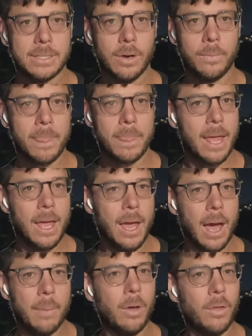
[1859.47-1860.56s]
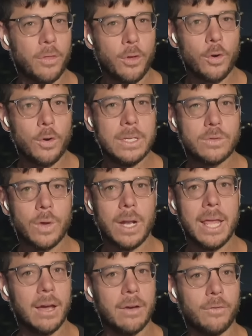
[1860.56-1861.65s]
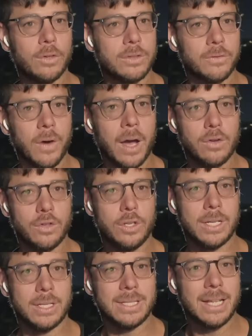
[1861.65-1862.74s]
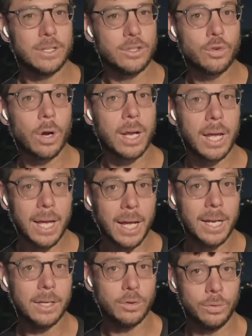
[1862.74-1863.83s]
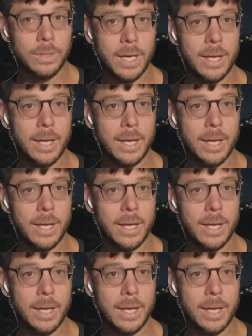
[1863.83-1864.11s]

So, about 30 Israeli Air Force fighter jets struck earlier